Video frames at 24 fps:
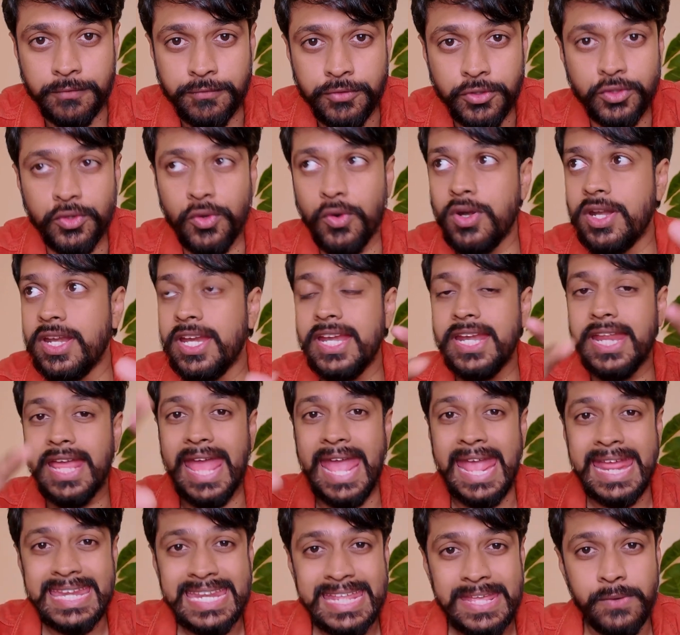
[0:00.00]
if you don't need
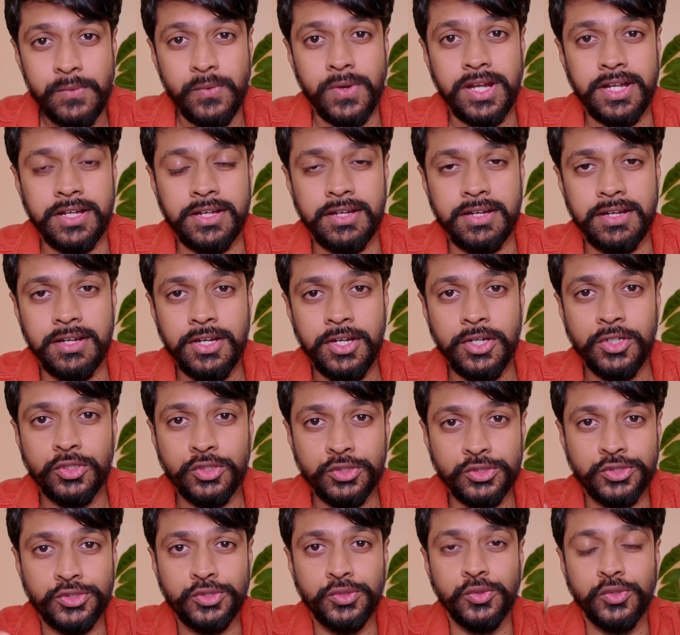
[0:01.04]
anyone
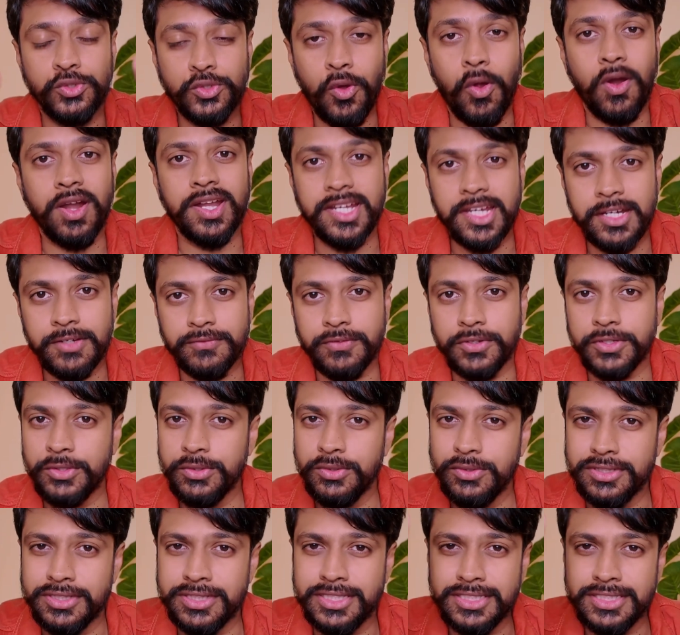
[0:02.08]
to shoot content for you,